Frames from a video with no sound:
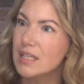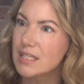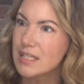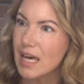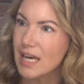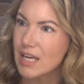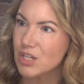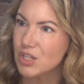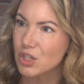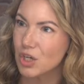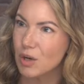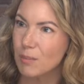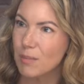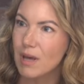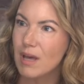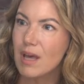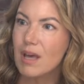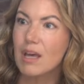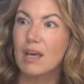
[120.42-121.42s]
the tantrum,
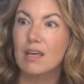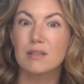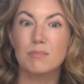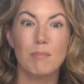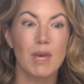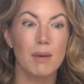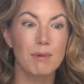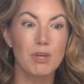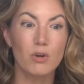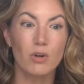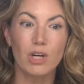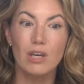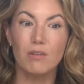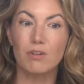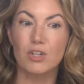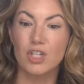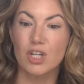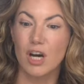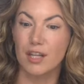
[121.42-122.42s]
because maybe you could give
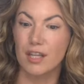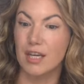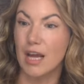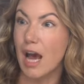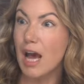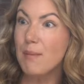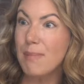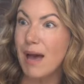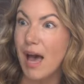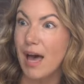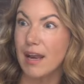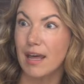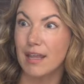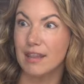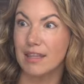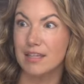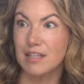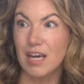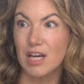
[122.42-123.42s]
your child an iPad
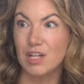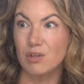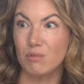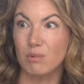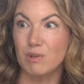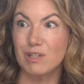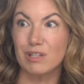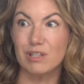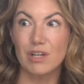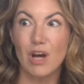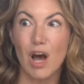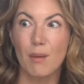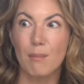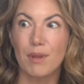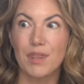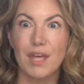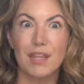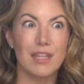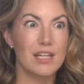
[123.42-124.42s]
and the tantrum would stop,
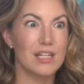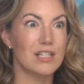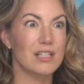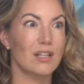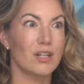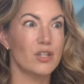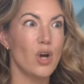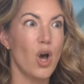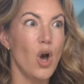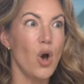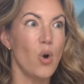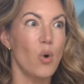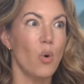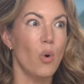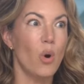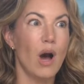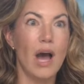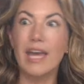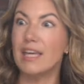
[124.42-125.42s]
but then they just learned,
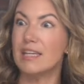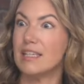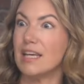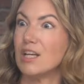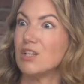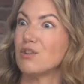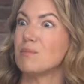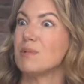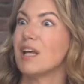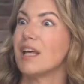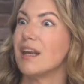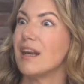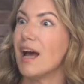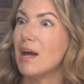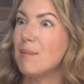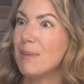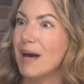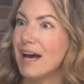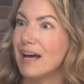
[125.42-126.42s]
oh, I can tantrum to get an
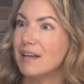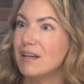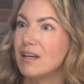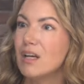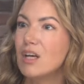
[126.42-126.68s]
iPad.